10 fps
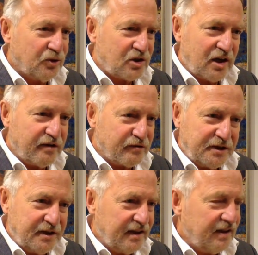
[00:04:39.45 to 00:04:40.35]

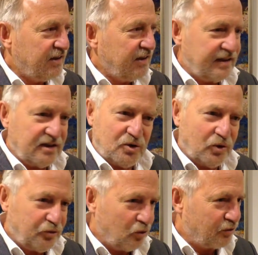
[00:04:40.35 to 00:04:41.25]
slavery. That is
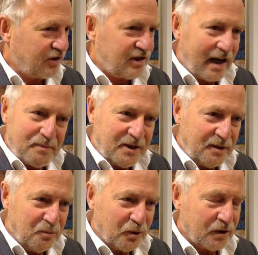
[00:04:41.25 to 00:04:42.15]
not of this time
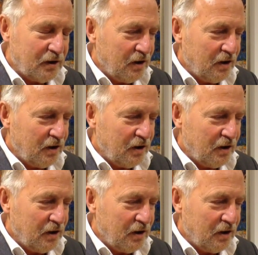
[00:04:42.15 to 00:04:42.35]
anymore.